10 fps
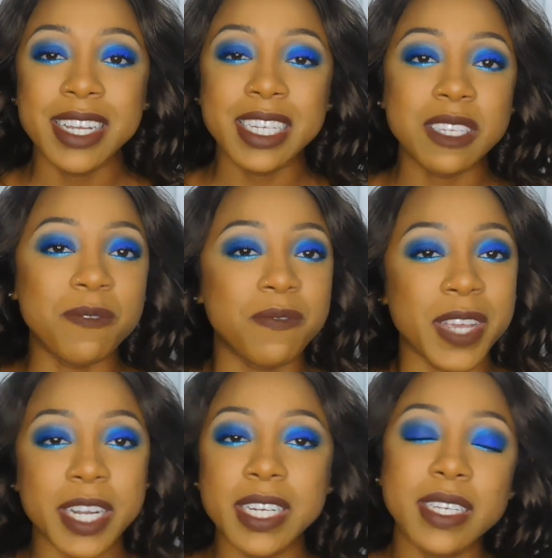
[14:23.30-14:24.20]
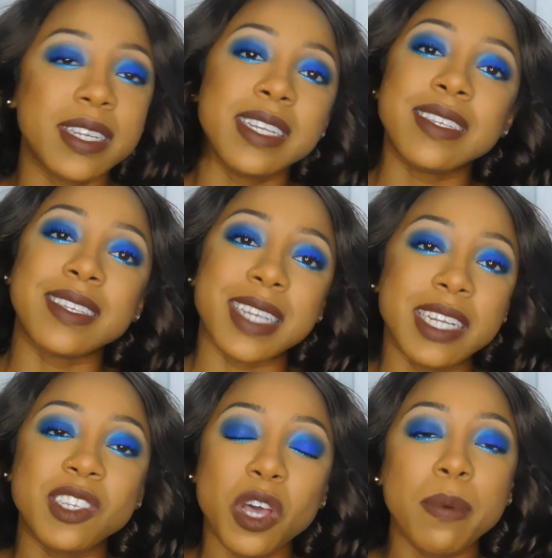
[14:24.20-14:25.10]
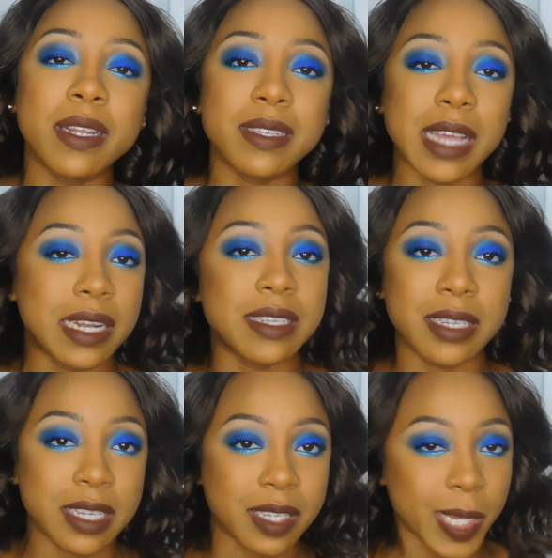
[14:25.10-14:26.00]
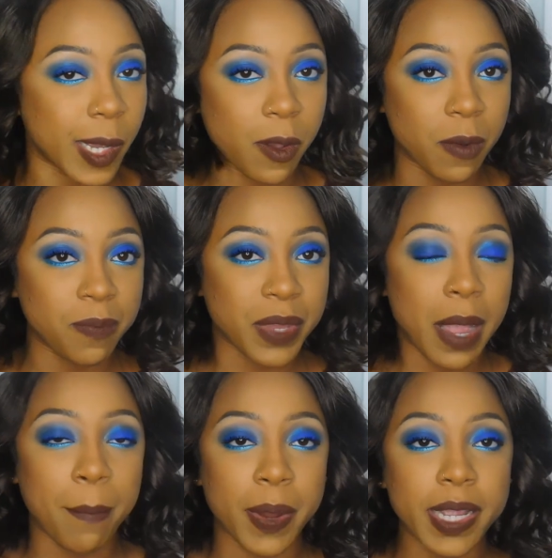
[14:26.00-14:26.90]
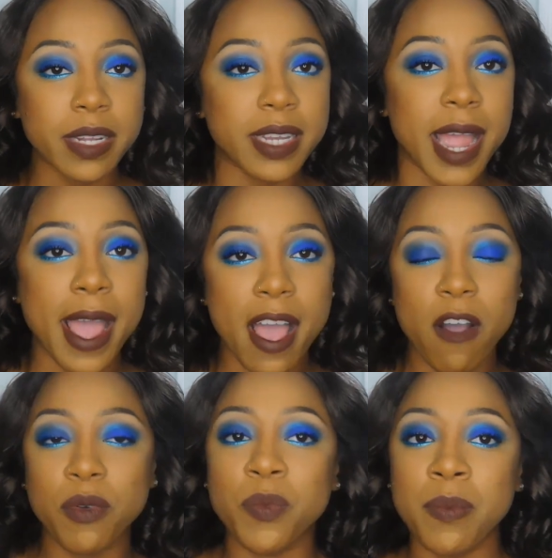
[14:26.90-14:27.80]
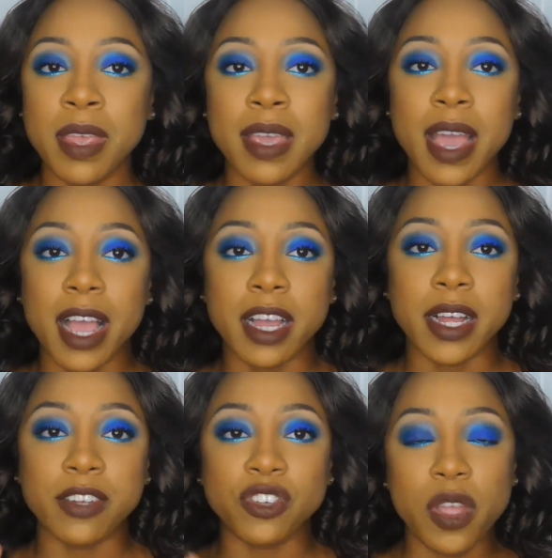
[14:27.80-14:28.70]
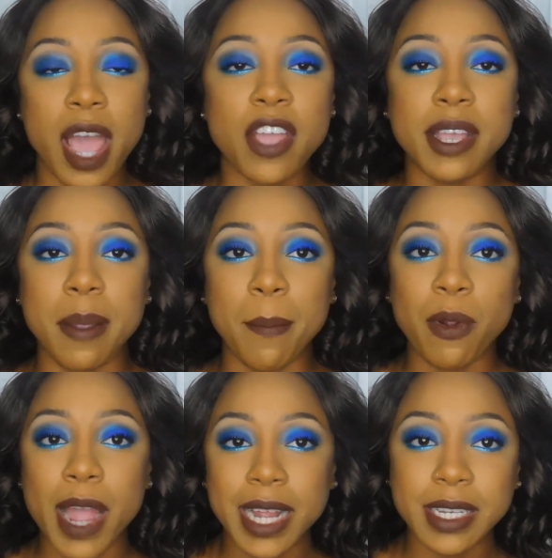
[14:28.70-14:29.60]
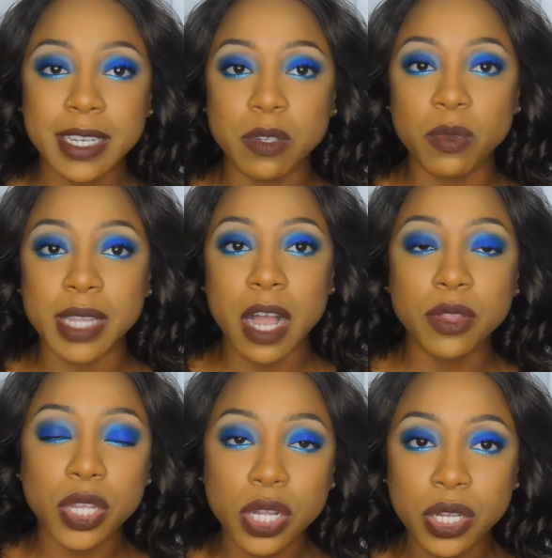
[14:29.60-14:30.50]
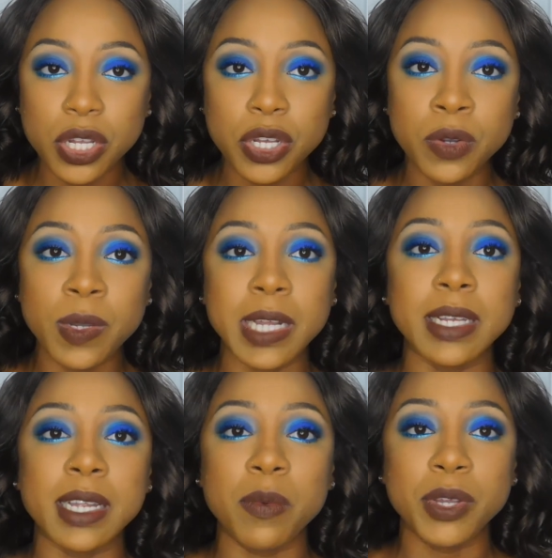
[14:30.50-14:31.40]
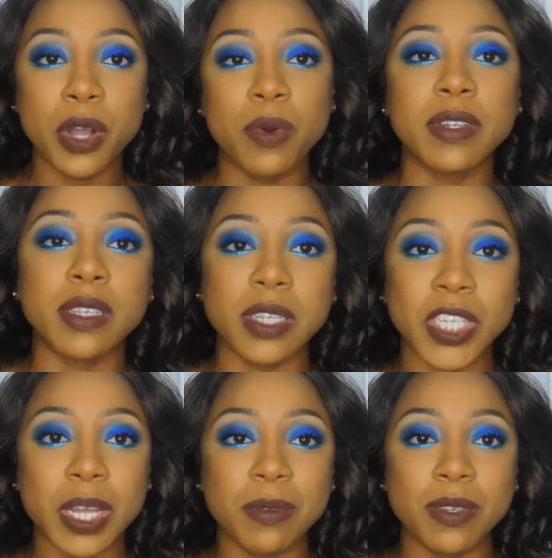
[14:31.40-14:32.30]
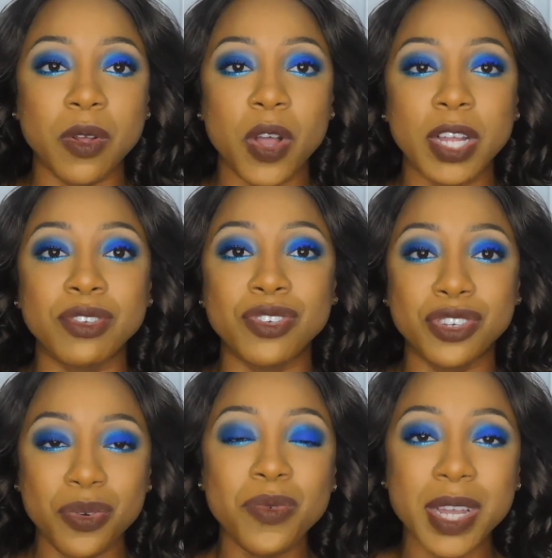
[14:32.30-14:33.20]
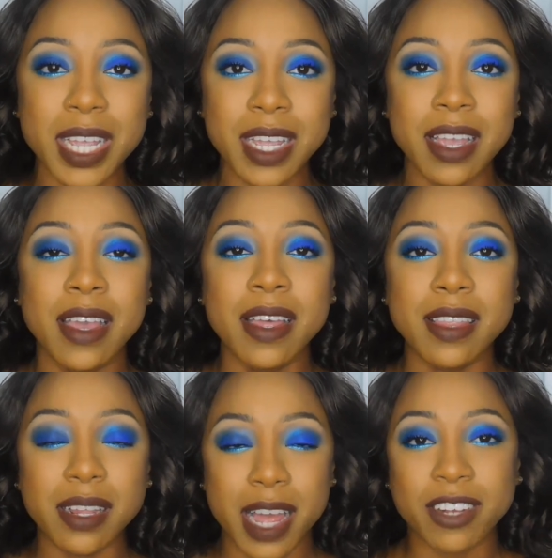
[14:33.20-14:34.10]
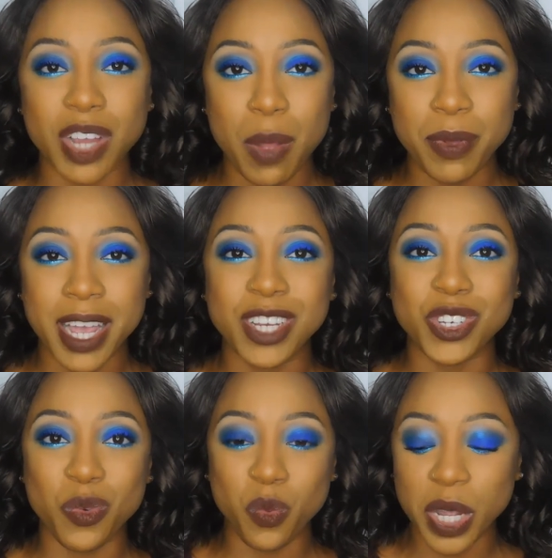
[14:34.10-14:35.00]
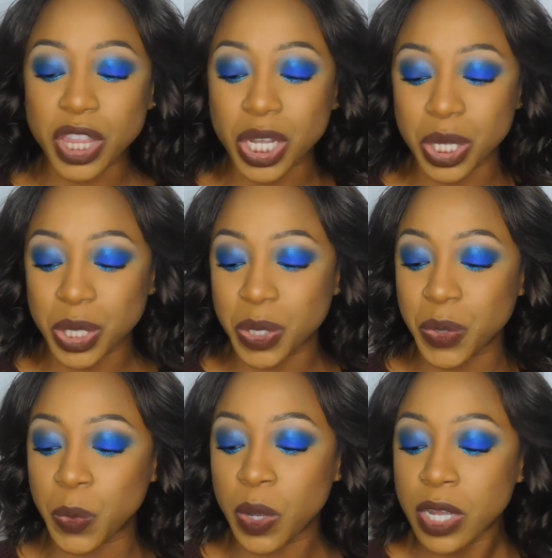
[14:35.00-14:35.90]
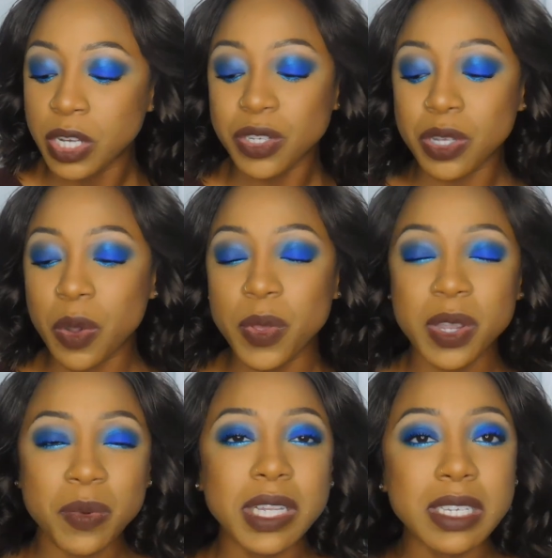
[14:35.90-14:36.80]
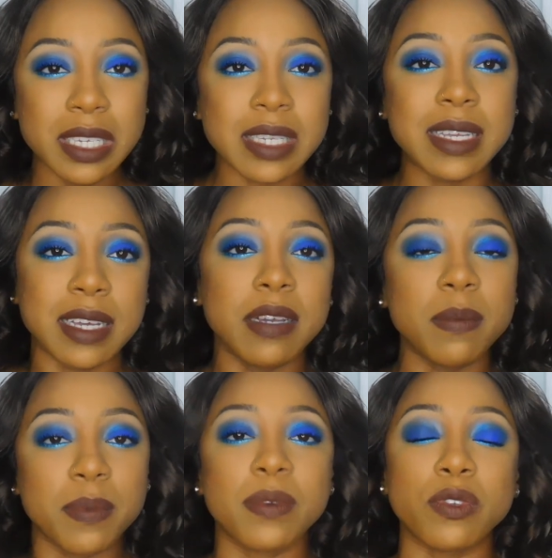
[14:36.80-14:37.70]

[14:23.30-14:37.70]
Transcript: It's detailed, but it's not as detailed. I break it down. I show you how you can practice without the glue, and then we go into the steps on doing the lash application with the glue. So you can really skip